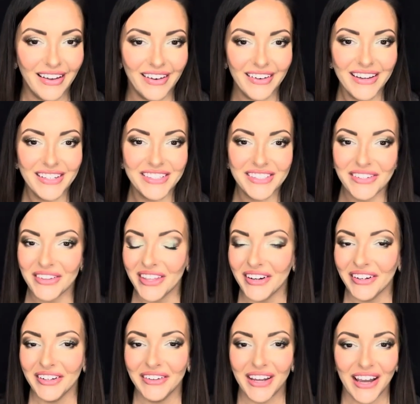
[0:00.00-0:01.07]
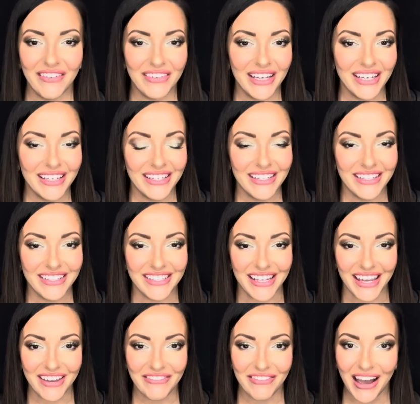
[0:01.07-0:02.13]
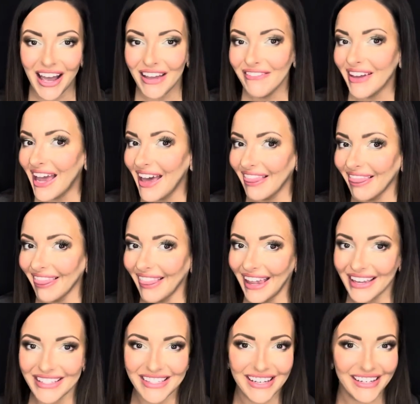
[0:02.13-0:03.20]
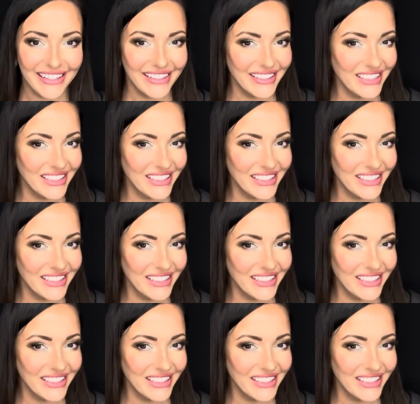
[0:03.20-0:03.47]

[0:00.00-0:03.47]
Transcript: All right, so there you have it, day 5 Atlantic.